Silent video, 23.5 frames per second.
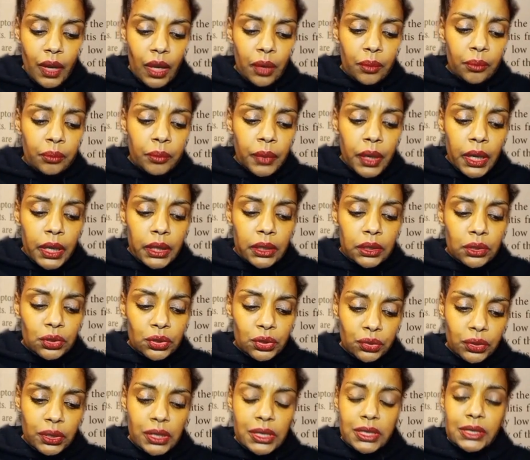But
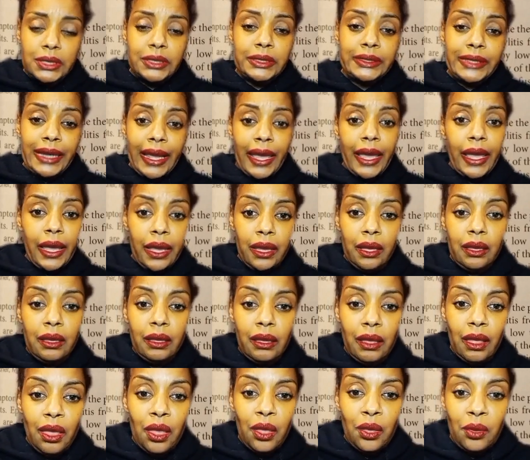to this day,
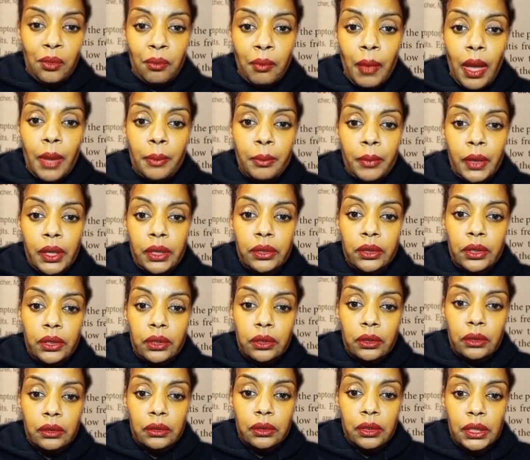my
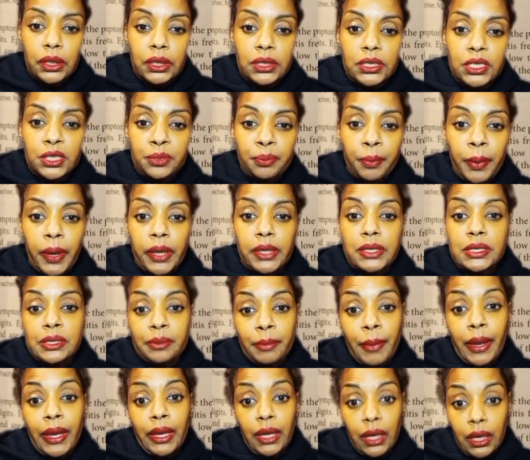mother inspects
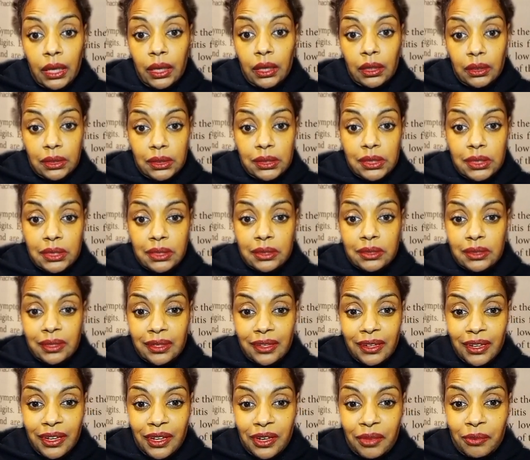my hands.
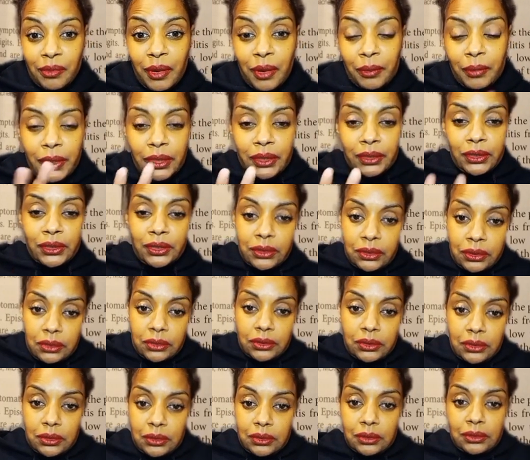My mother
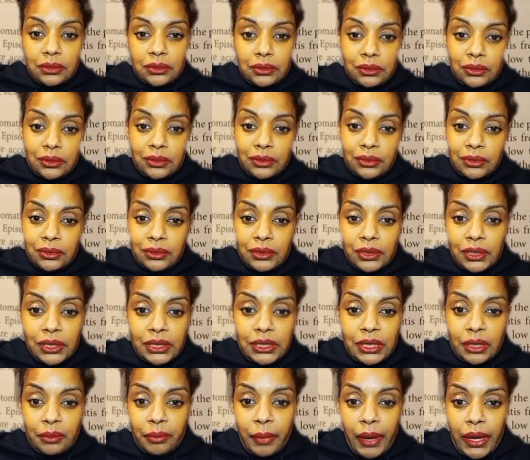looks
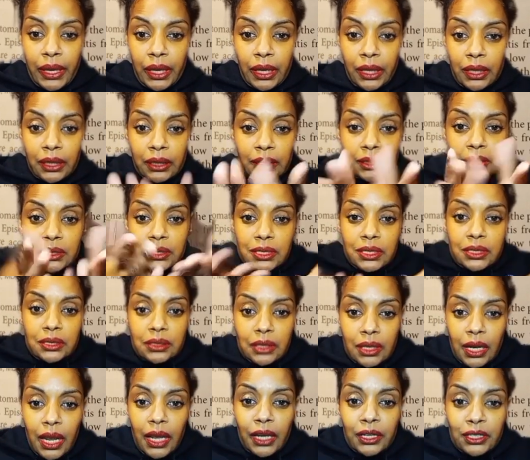at my hands and
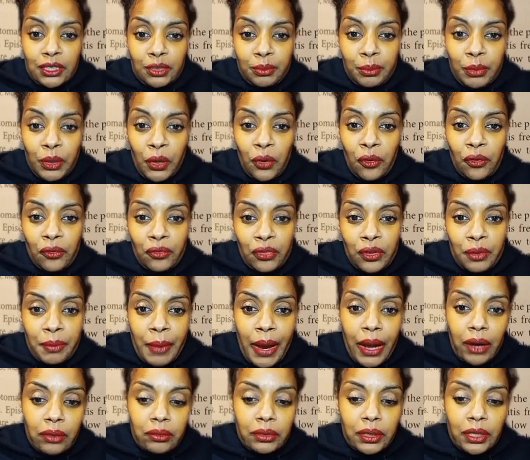has me hold them
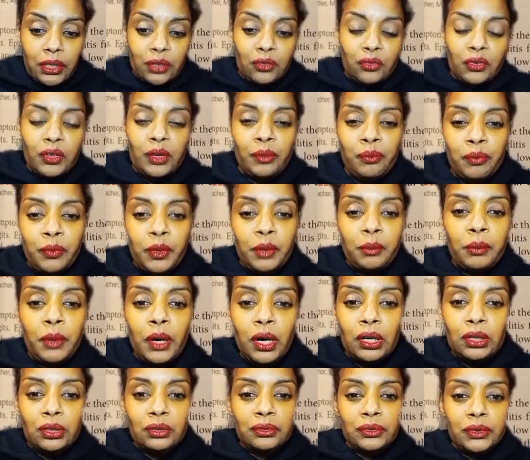out and flip them
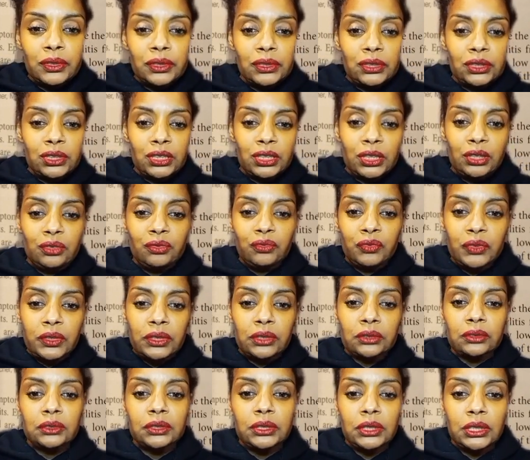over. She
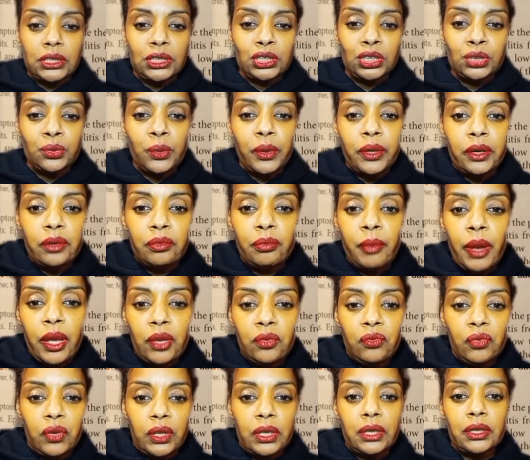feels each one of my
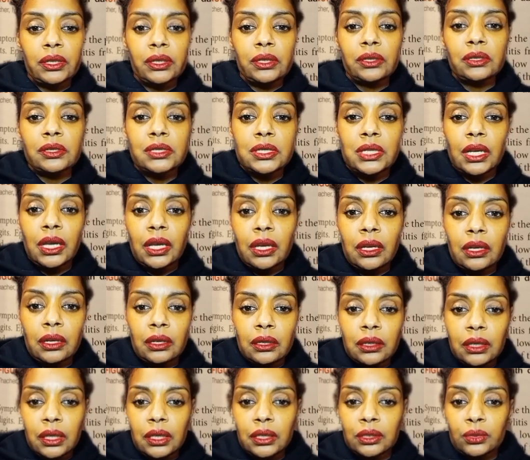fingers
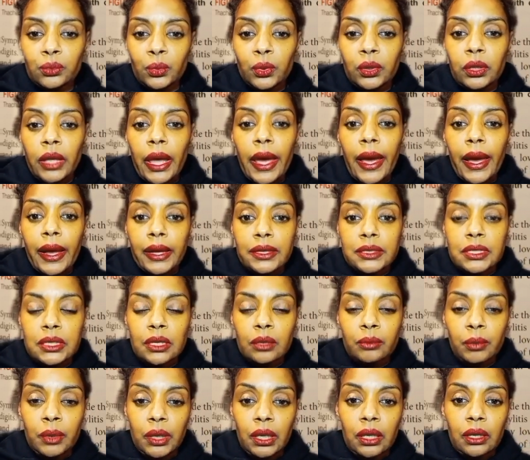and will ask
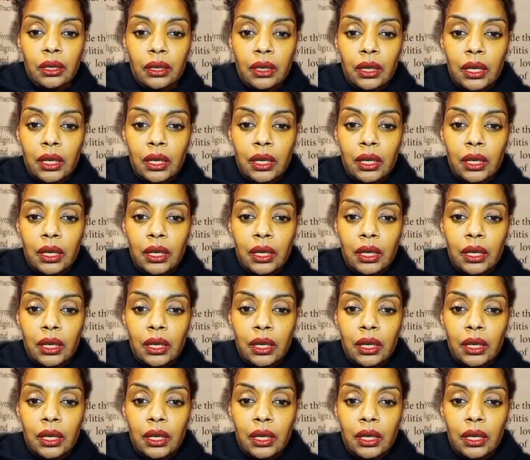me,